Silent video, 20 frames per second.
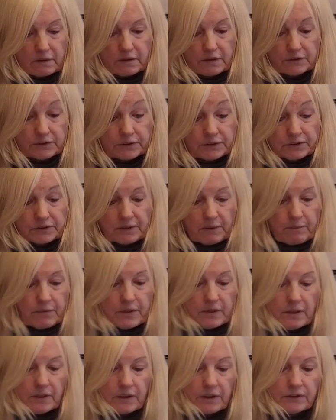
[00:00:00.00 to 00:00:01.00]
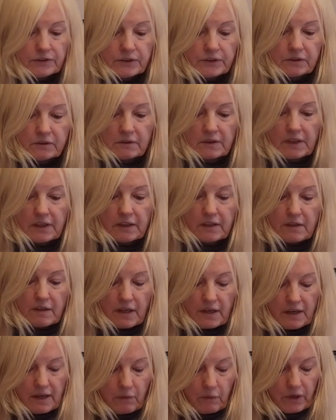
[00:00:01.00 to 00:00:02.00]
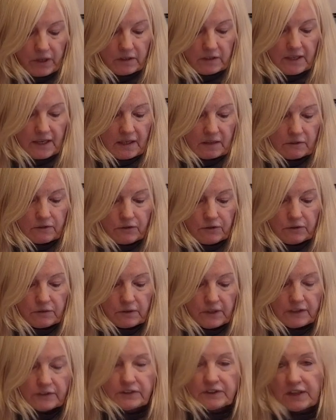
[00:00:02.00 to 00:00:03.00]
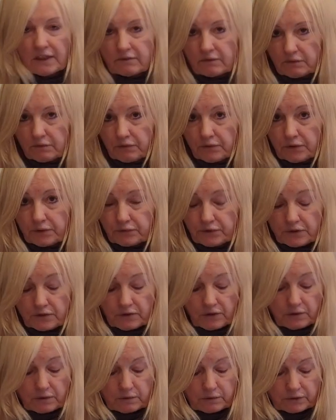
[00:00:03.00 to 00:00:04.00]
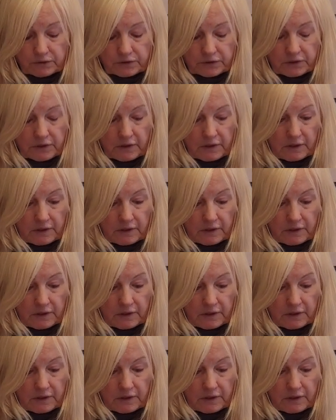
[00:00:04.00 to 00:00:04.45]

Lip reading: This is something to consider. Then I went down to a 750 Toaks,